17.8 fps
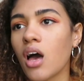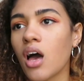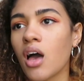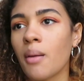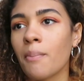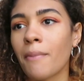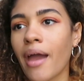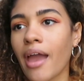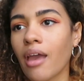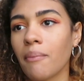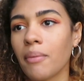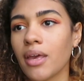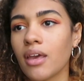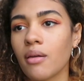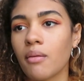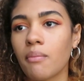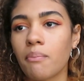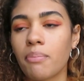Uh,
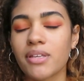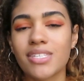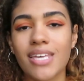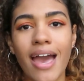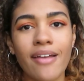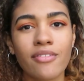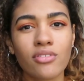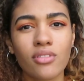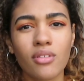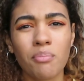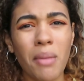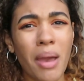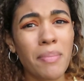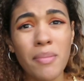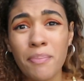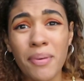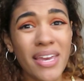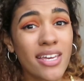maybe pretend,
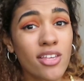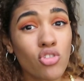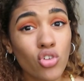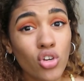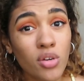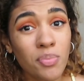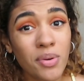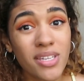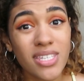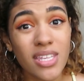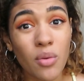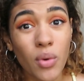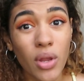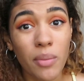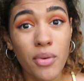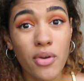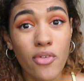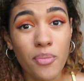maybe B troopers that
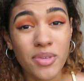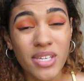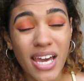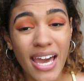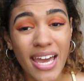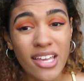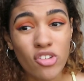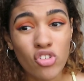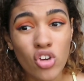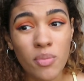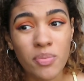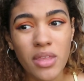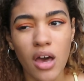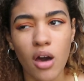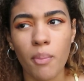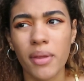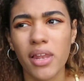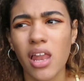want to move up to A troupe,
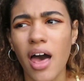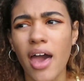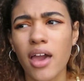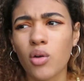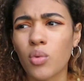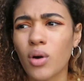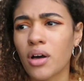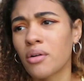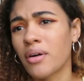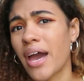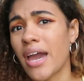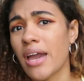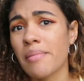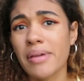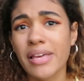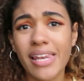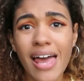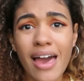they'll be like, well,
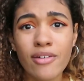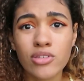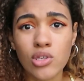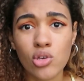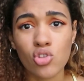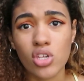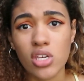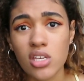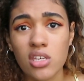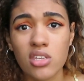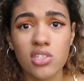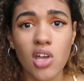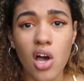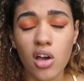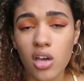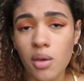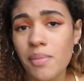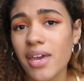Amy left, so she's
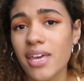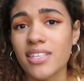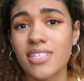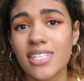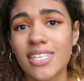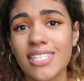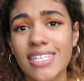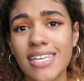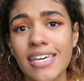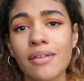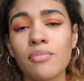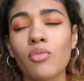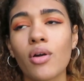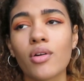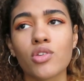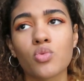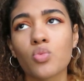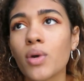not committed to the team,
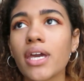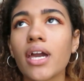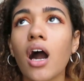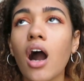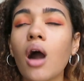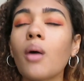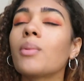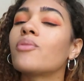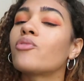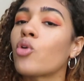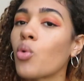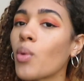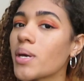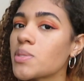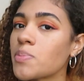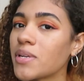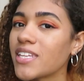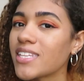whereas we are. We've
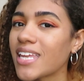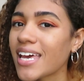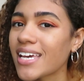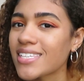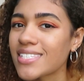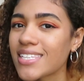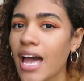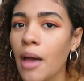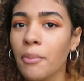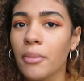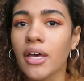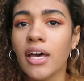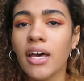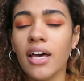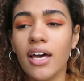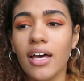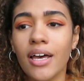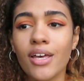always been at the next step.
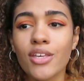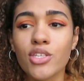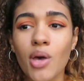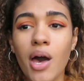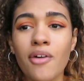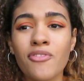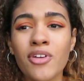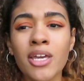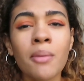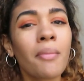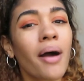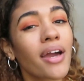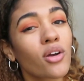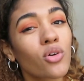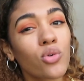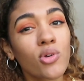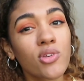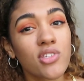So I think it
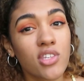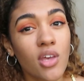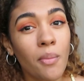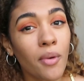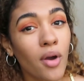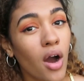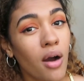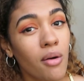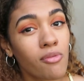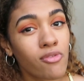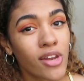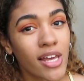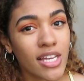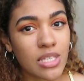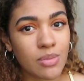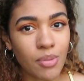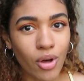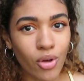might cause some
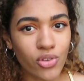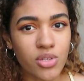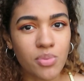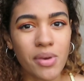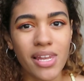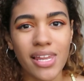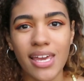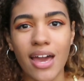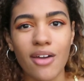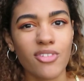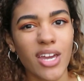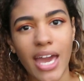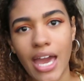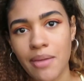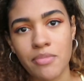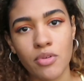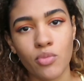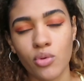conflict, but ultimately I
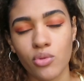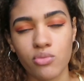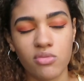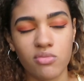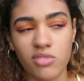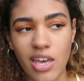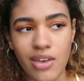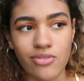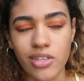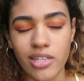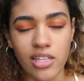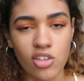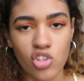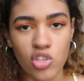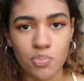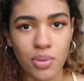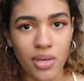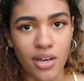think Amy will
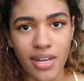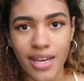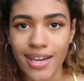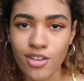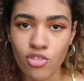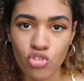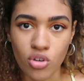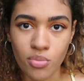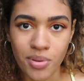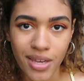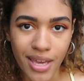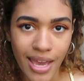definitely just be on A Troupe